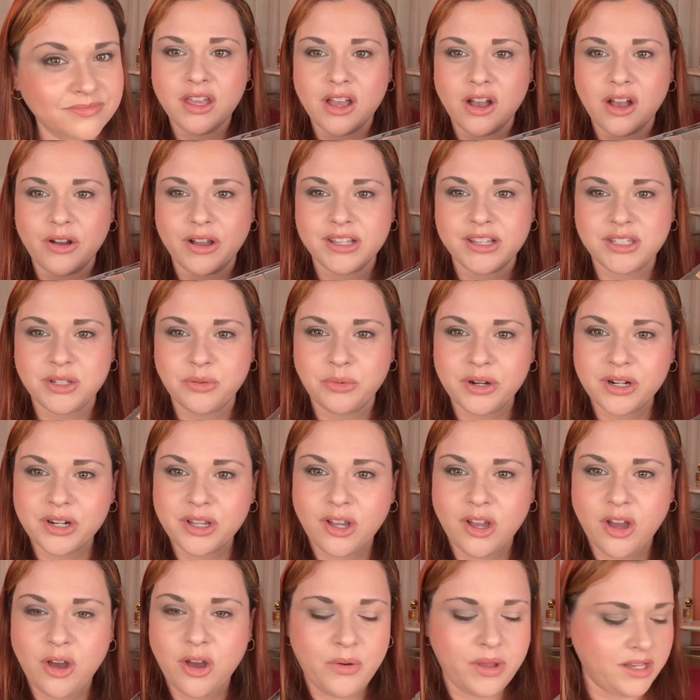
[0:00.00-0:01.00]
Okay, so we're going
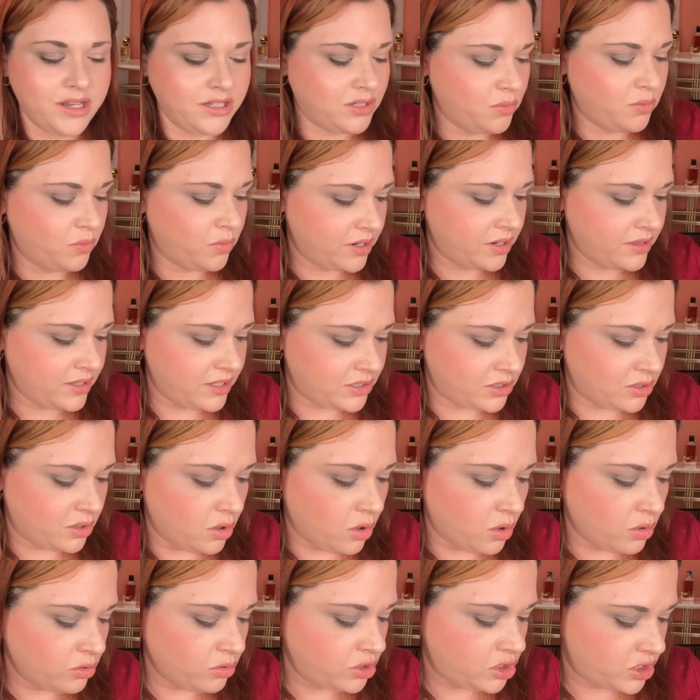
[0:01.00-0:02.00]
to go into one of these
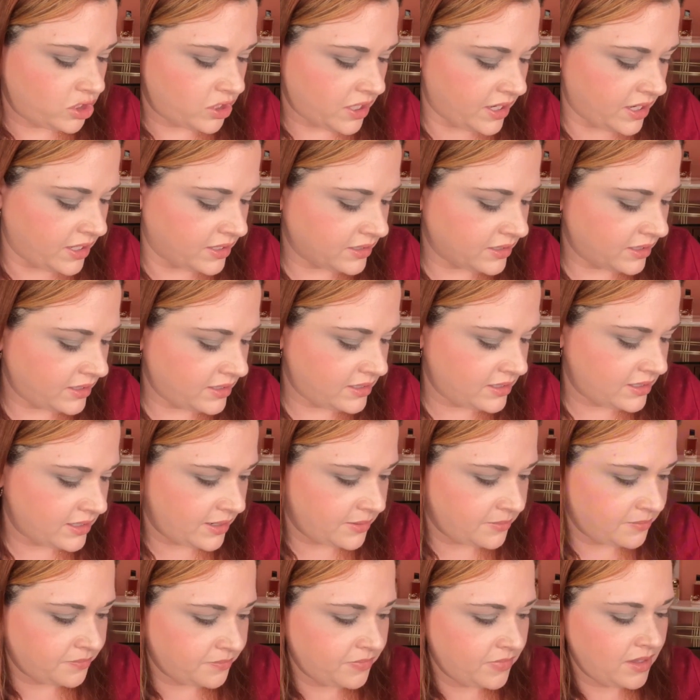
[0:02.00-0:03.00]
gold shades. Let's
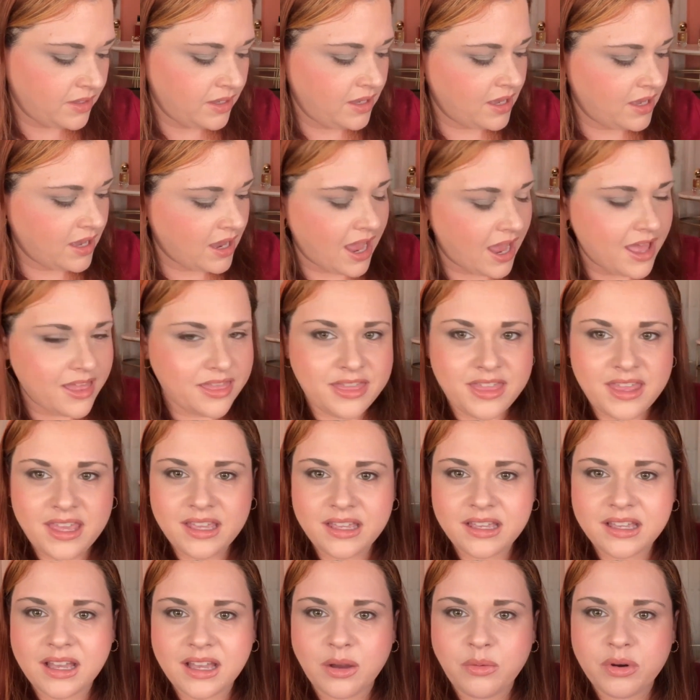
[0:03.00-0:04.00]
see. I
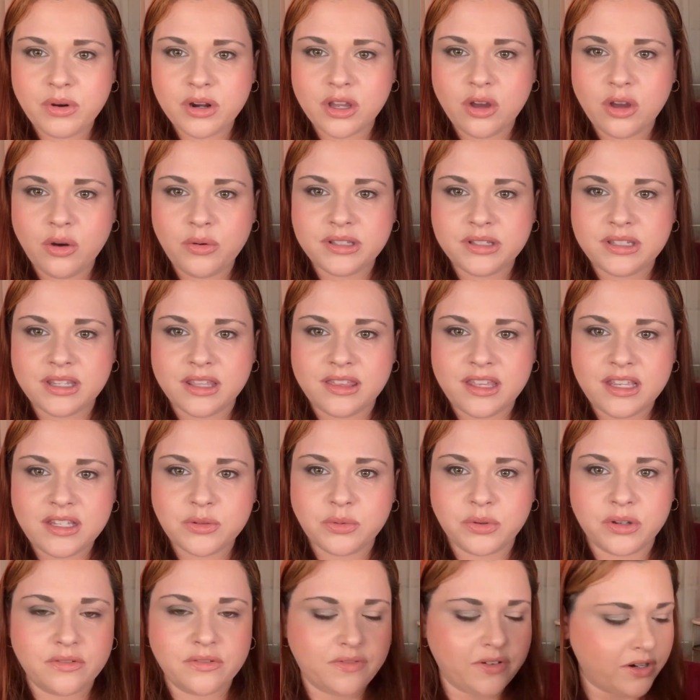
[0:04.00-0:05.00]
think I want to go into this
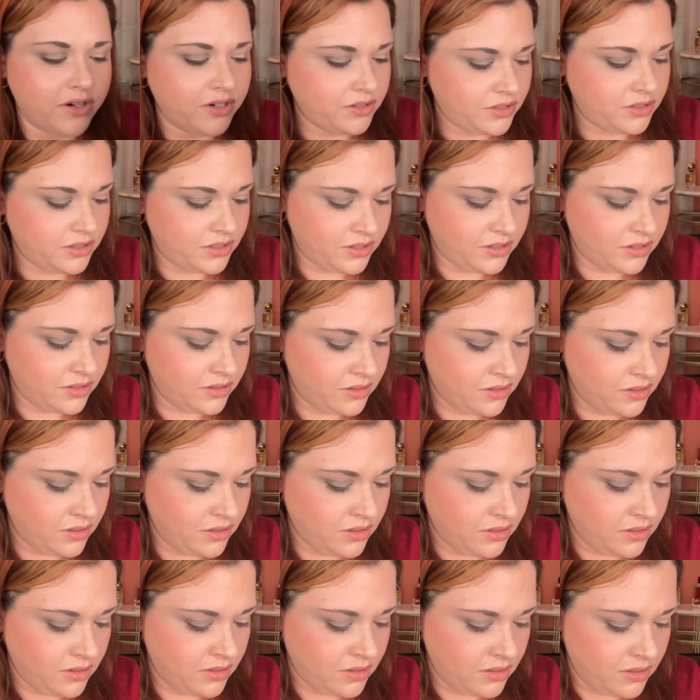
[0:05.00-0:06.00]
one first.
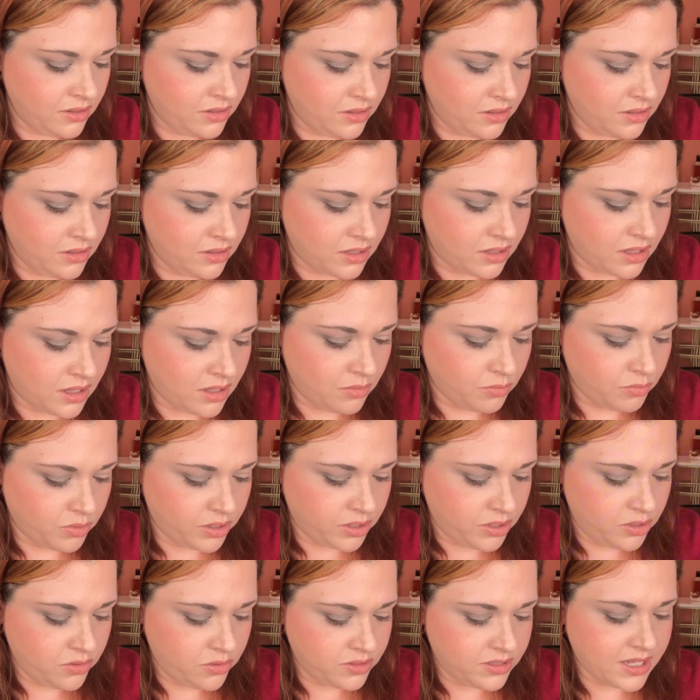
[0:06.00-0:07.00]
And we're
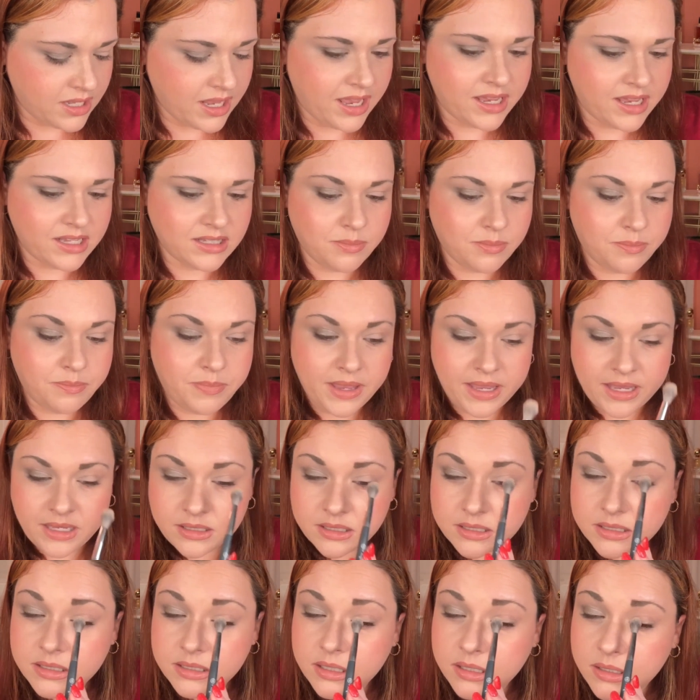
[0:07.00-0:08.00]
going to use that as a
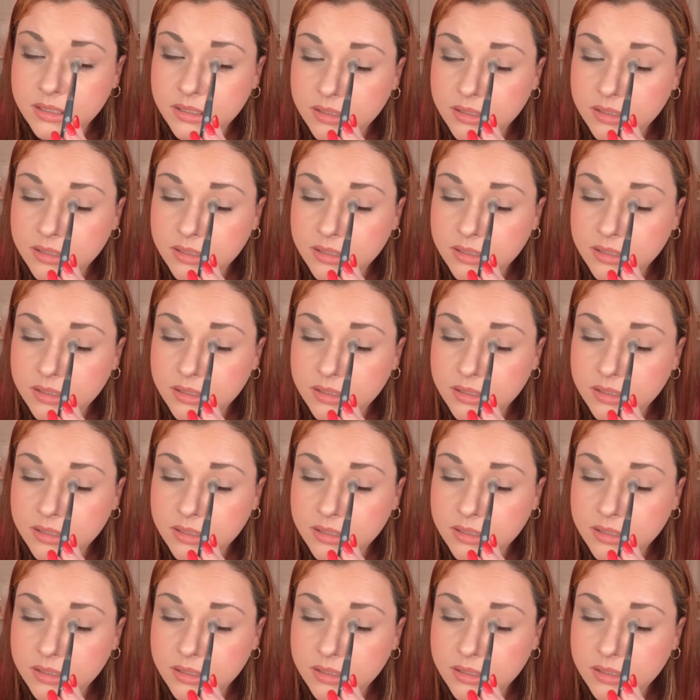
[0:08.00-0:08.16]
base.